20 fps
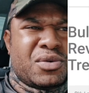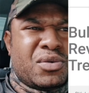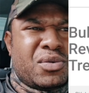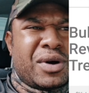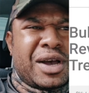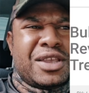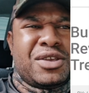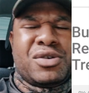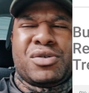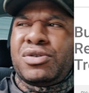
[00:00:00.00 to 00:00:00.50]

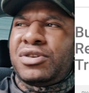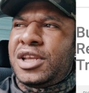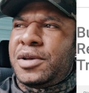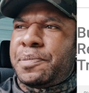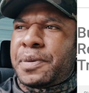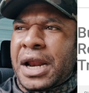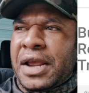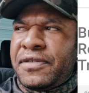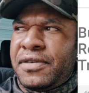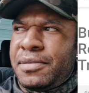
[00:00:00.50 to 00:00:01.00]
why you
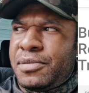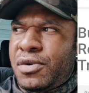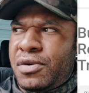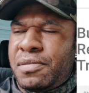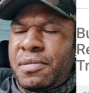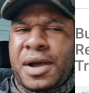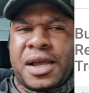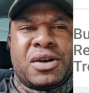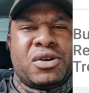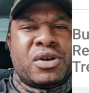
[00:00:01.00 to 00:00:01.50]
depriving
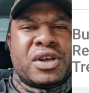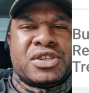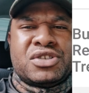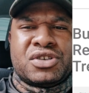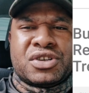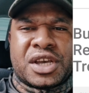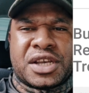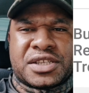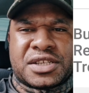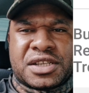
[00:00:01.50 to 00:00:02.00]
old man no
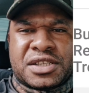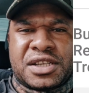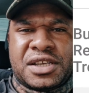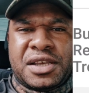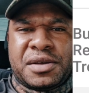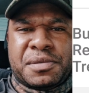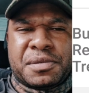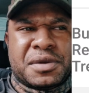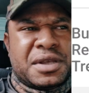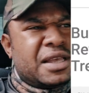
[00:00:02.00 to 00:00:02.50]
education?
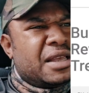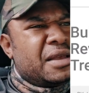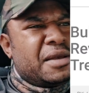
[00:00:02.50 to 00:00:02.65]
Think him.